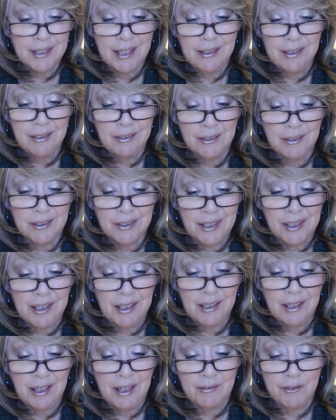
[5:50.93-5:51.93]
I don't think
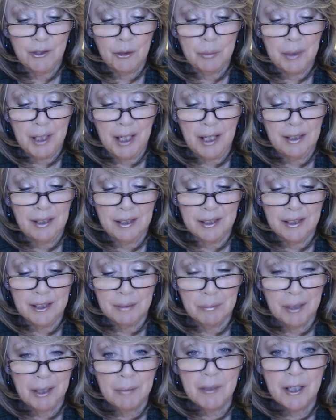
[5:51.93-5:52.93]
I have droopy eyelids,
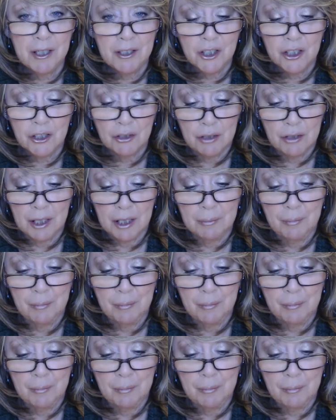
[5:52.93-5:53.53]
but I'm not sure.